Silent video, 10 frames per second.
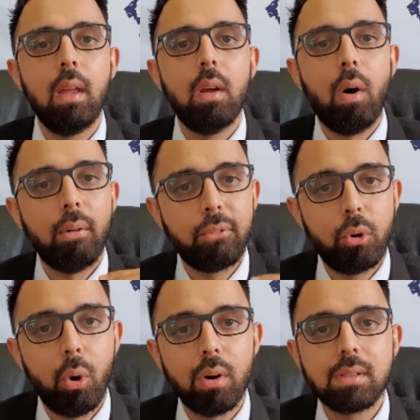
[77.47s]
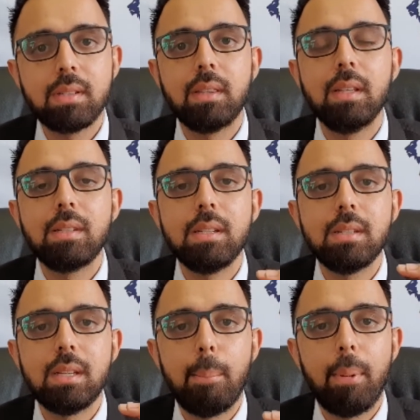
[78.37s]
Of course, this is
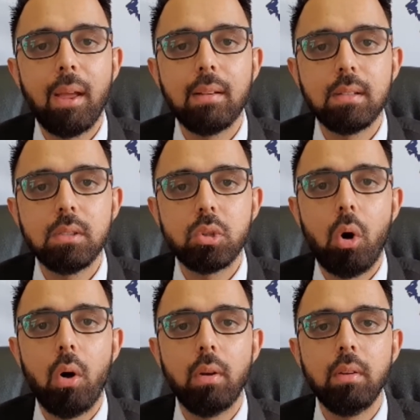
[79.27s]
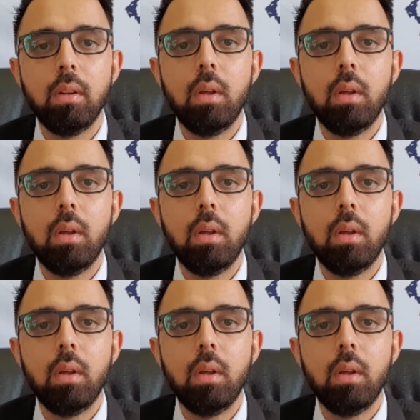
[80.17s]
dependent on